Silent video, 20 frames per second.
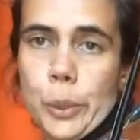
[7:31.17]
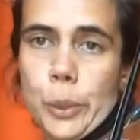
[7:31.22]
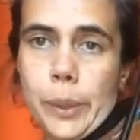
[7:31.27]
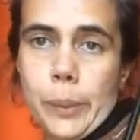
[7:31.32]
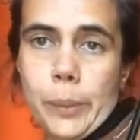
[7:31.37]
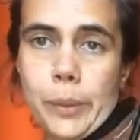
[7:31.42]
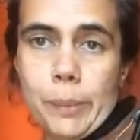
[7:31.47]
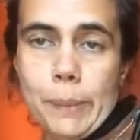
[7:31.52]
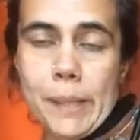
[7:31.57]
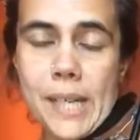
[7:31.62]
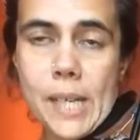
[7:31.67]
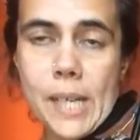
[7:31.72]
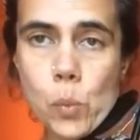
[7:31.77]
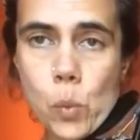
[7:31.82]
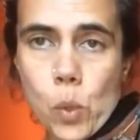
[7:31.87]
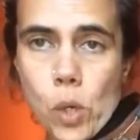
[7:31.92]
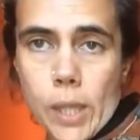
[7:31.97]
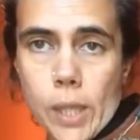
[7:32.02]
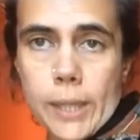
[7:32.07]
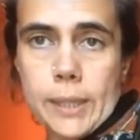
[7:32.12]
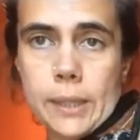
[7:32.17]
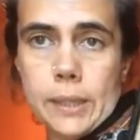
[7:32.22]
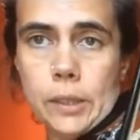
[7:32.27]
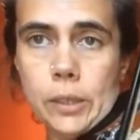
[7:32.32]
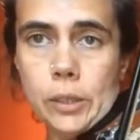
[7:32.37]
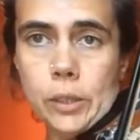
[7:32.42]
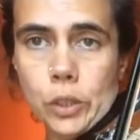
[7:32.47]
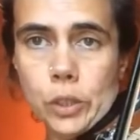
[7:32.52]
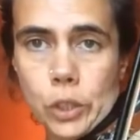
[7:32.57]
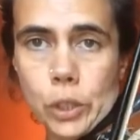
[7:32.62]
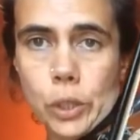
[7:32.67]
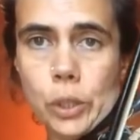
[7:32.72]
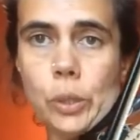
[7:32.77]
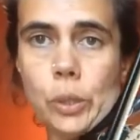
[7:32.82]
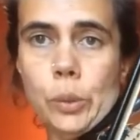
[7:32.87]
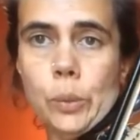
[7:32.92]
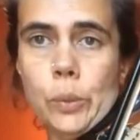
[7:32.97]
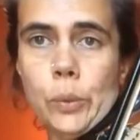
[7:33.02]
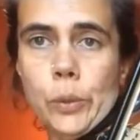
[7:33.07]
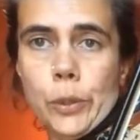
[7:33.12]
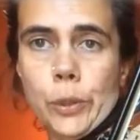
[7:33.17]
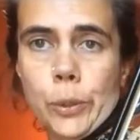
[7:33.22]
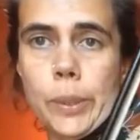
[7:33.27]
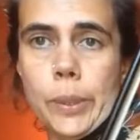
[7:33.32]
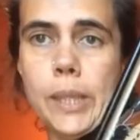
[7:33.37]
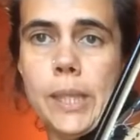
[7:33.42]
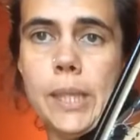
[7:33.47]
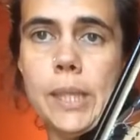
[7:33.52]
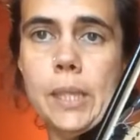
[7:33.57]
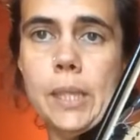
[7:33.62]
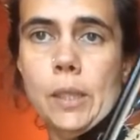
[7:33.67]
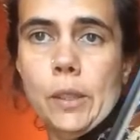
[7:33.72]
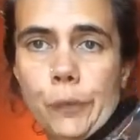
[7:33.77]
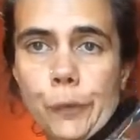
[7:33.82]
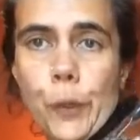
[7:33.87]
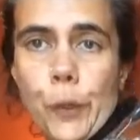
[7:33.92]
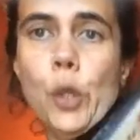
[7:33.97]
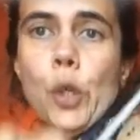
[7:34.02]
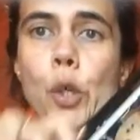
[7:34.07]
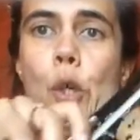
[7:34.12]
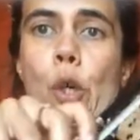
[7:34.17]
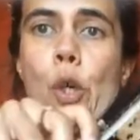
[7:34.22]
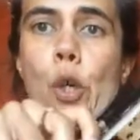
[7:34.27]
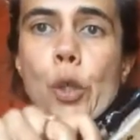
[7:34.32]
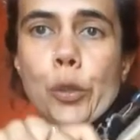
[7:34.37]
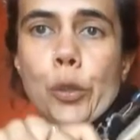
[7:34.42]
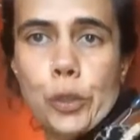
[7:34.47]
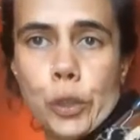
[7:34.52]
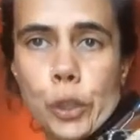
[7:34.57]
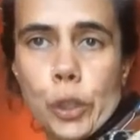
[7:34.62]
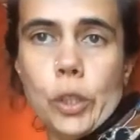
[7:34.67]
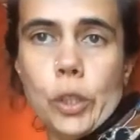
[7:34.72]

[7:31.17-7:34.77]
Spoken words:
it with me. One, two, three, four.